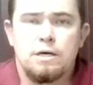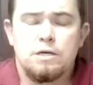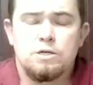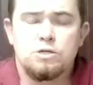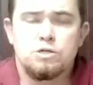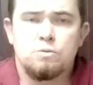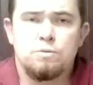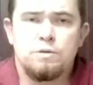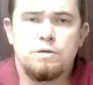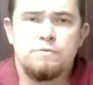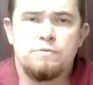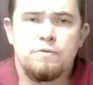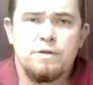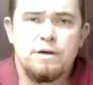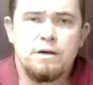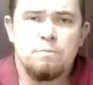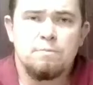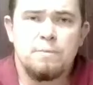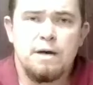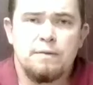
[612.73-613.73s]
So when you
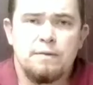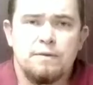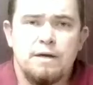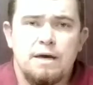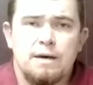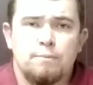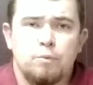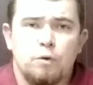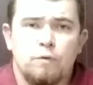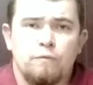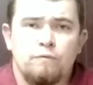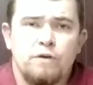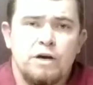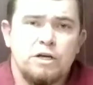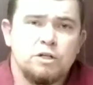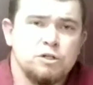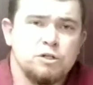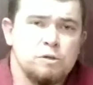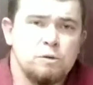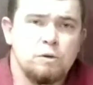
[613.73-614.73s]
think about that,
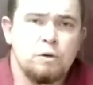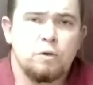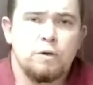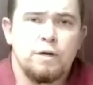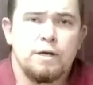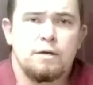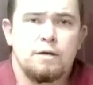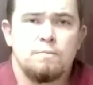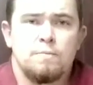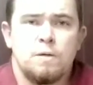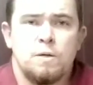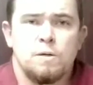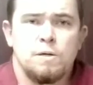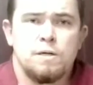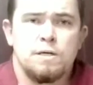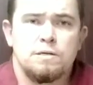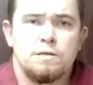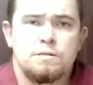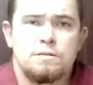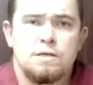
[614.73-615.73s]
professional learning
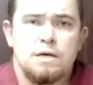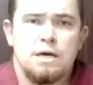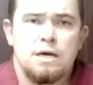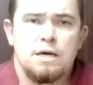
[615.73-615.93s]
communities